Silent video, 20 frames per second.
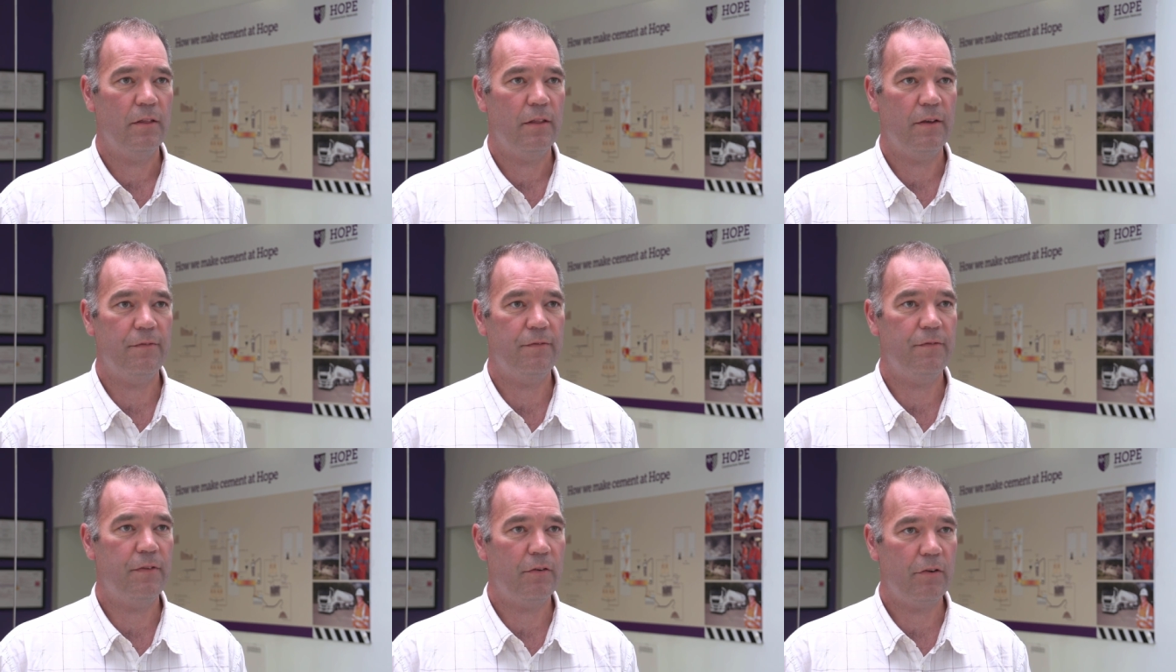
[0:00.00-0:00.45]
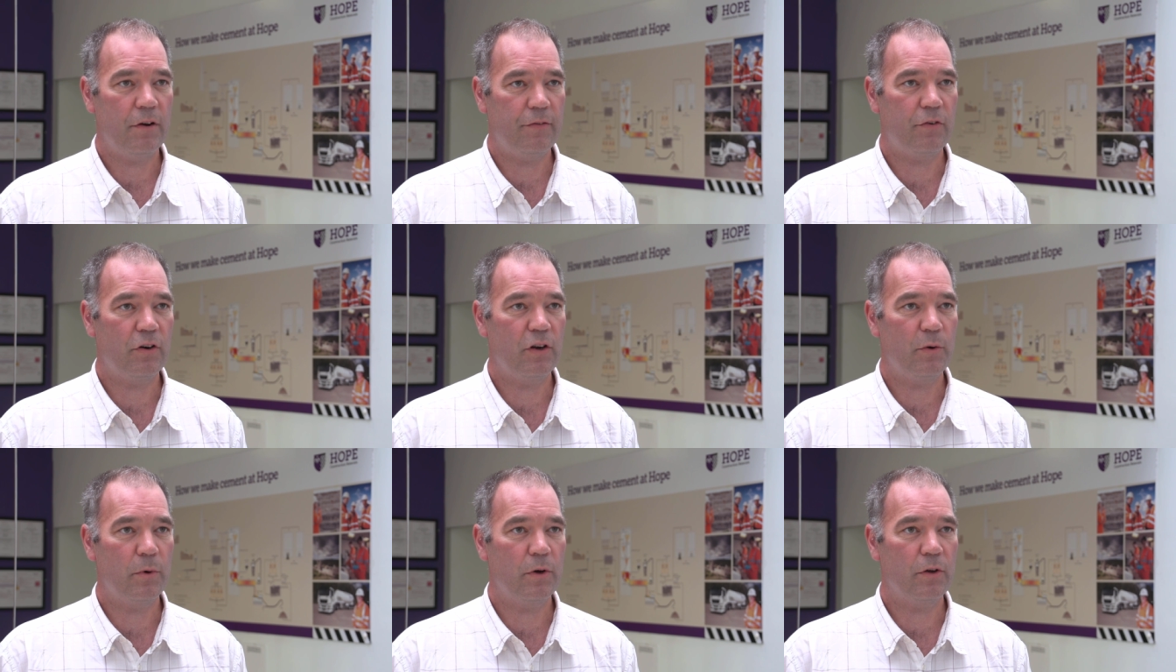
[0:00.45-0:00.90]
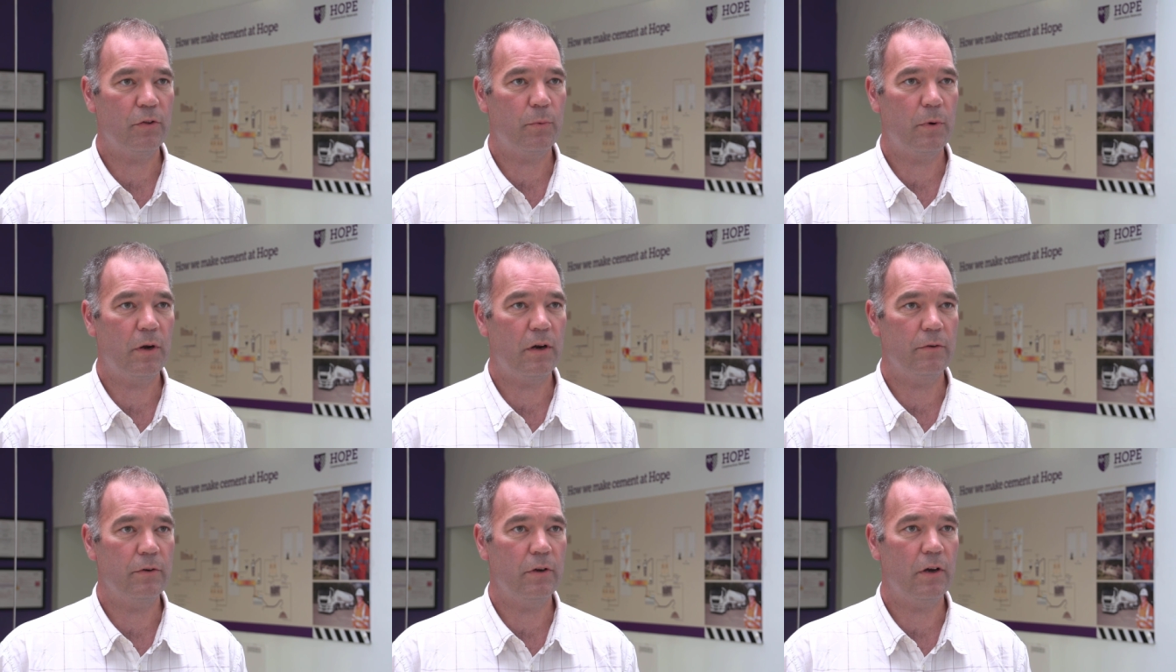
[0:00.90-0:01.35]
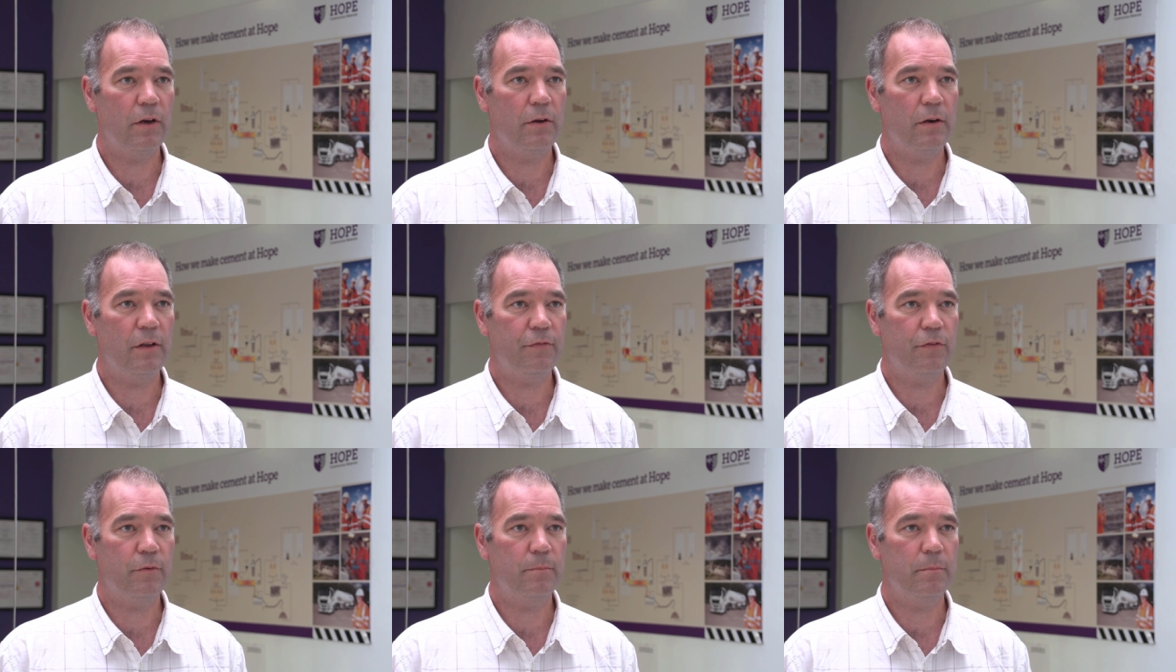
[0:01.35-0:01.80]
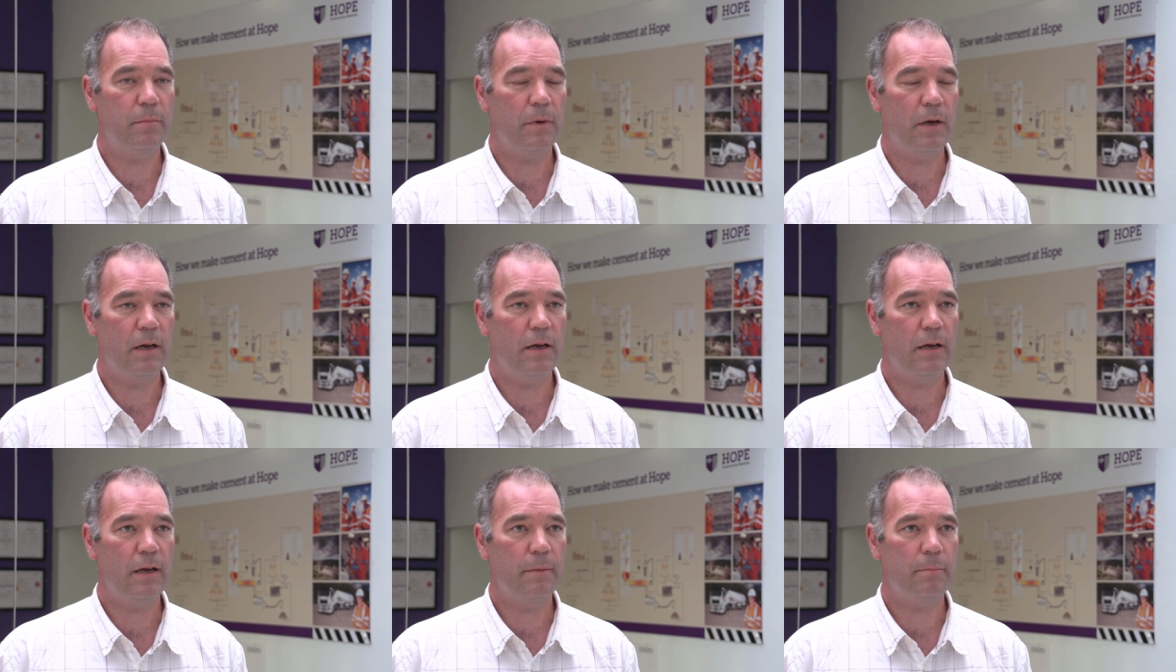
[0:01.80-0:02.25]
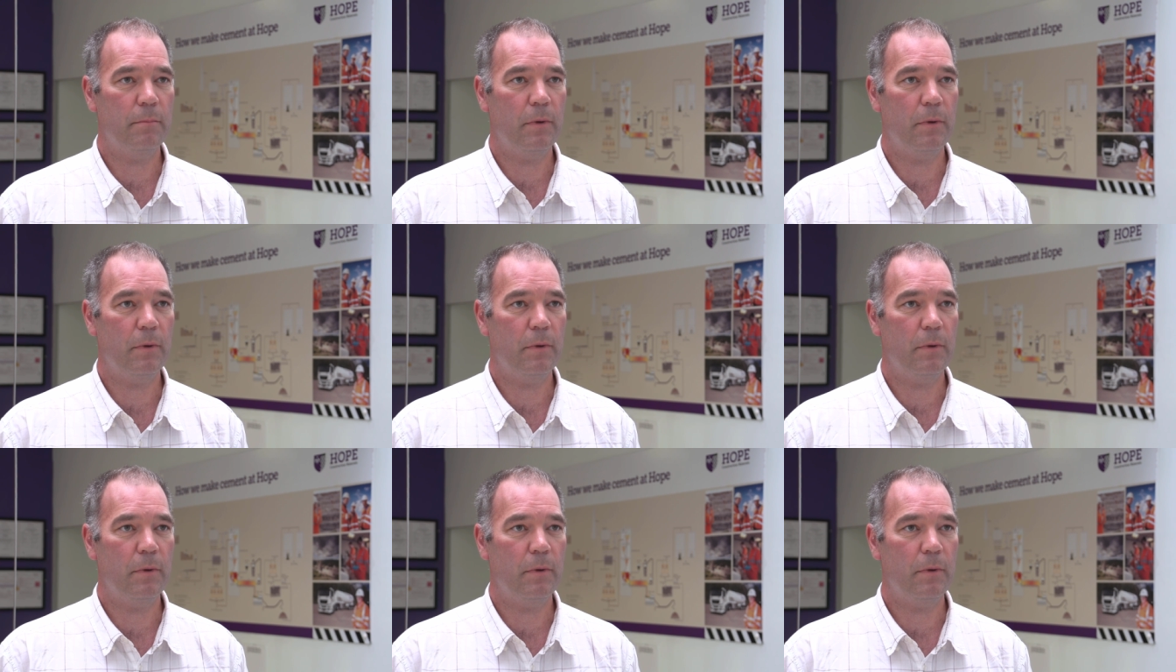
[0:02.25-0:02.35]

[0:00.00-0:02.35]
they're very, very worthwhile, not only from uh,